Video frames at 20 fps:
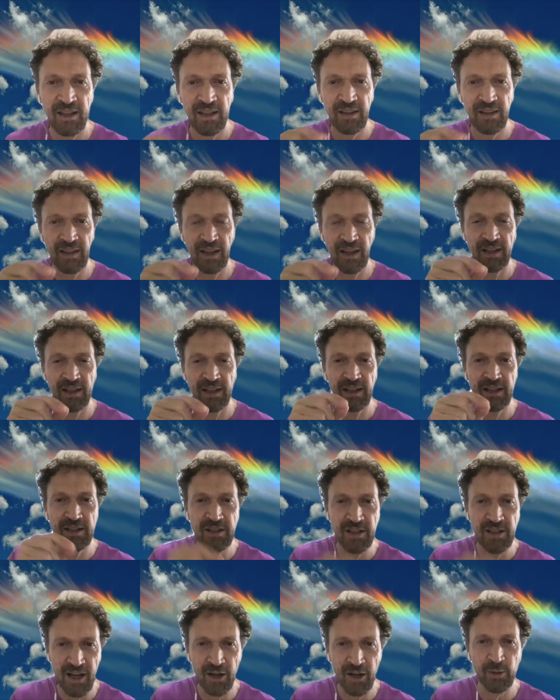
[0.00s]
that
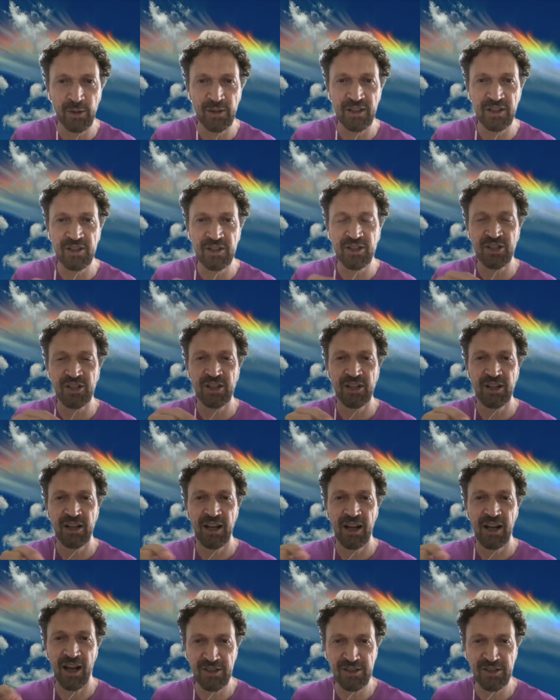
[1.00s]
encourage
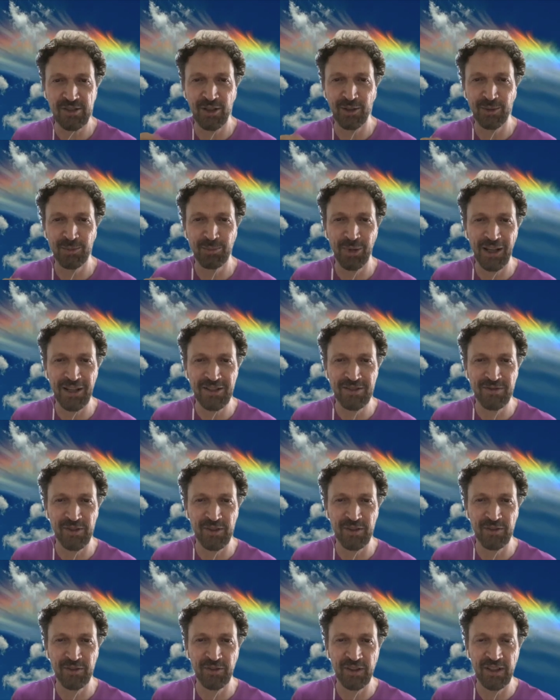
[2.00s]
a solid place for
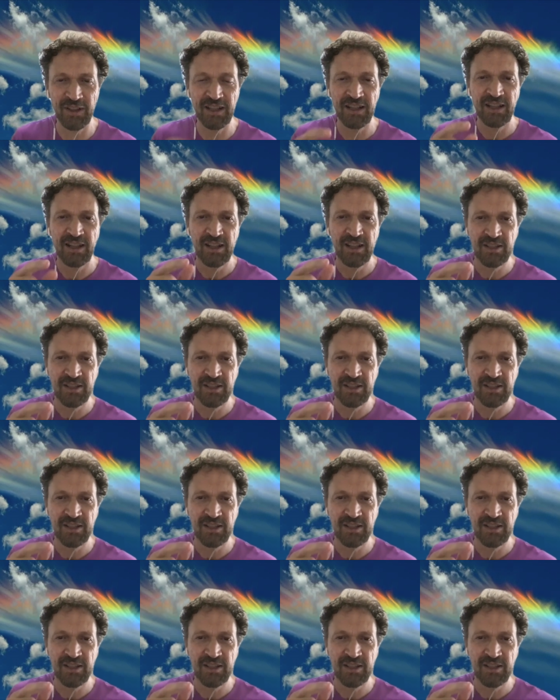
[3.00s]
your feet.